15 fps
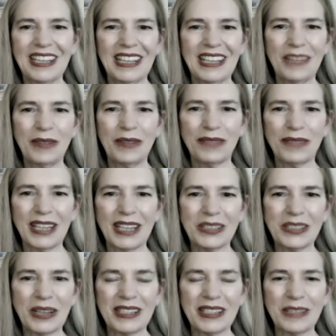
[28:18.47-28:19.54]
and reflect
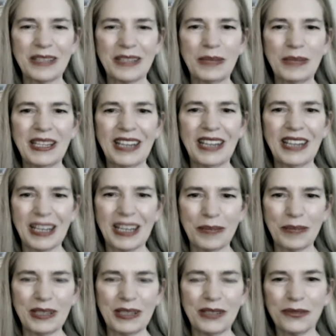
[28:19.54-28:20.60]
rather than be caught up
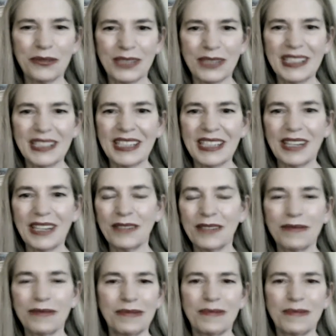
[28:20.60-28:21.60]
in the whole frenzy of